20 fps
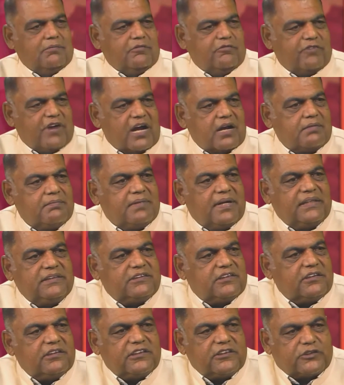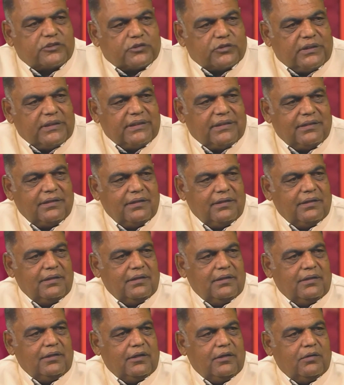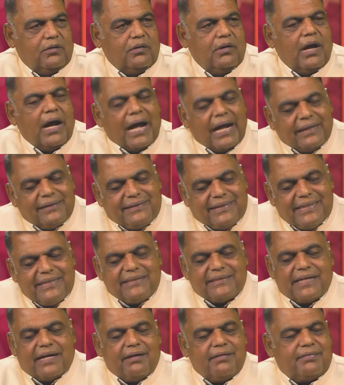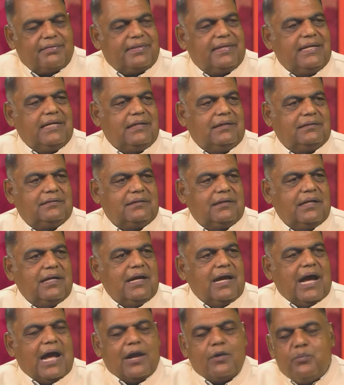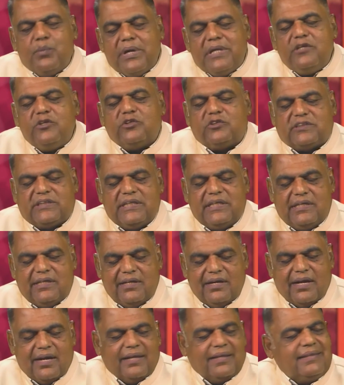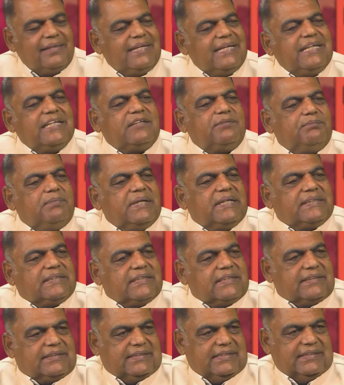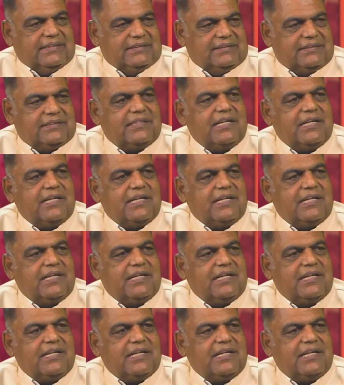vagabonds on the street, and these are things. And when you see these businesses